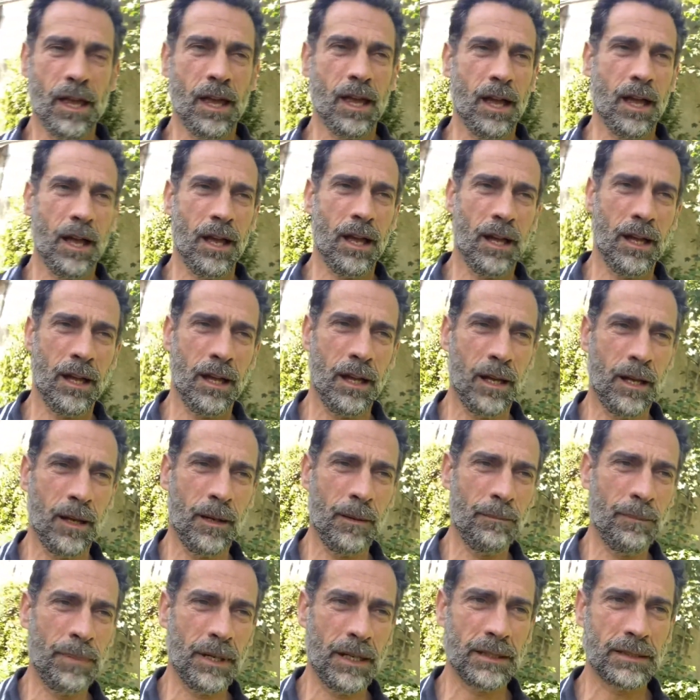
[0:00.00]

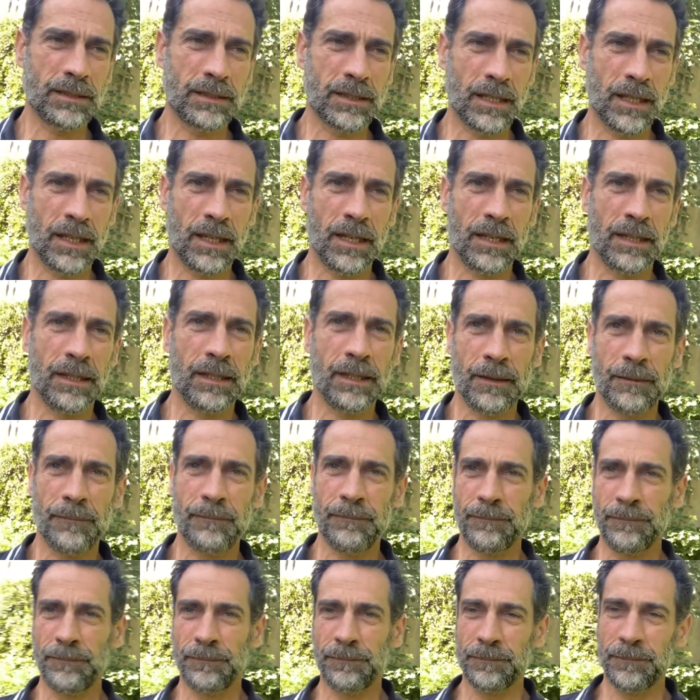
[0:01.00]
But
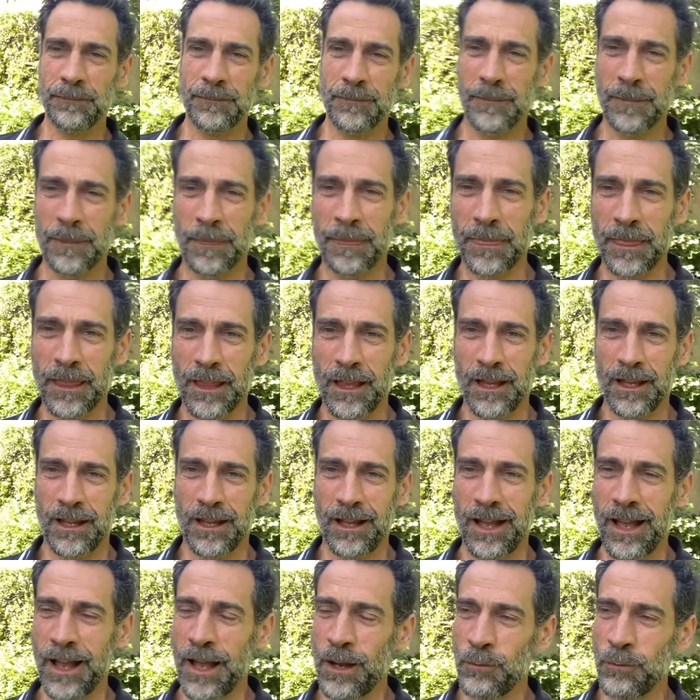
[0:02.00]
I